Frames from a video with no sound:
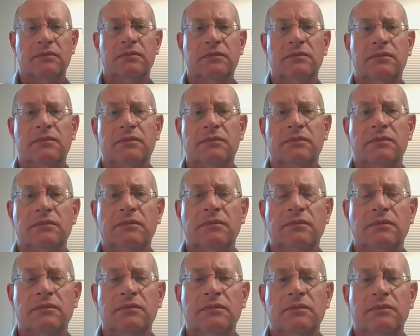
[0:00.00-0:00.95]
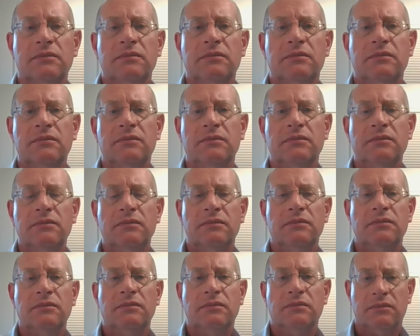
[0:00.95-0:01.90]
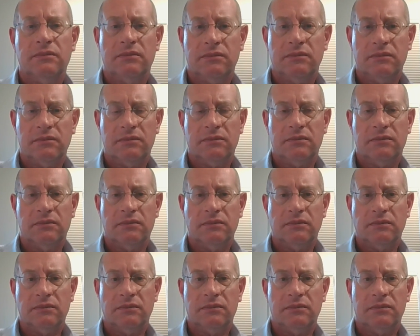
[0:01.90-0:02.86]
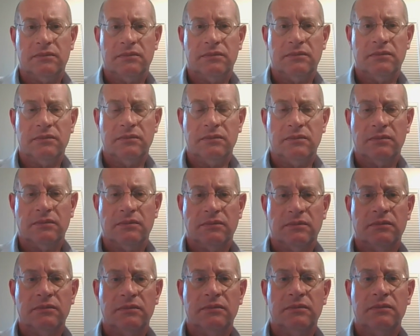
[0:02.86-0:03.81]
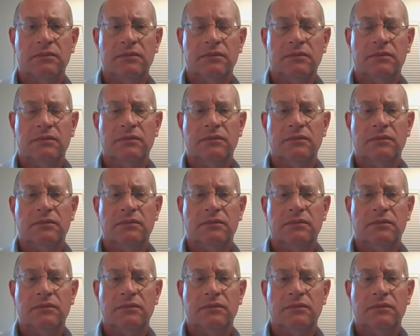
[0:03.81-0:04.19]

This person isn't speaking.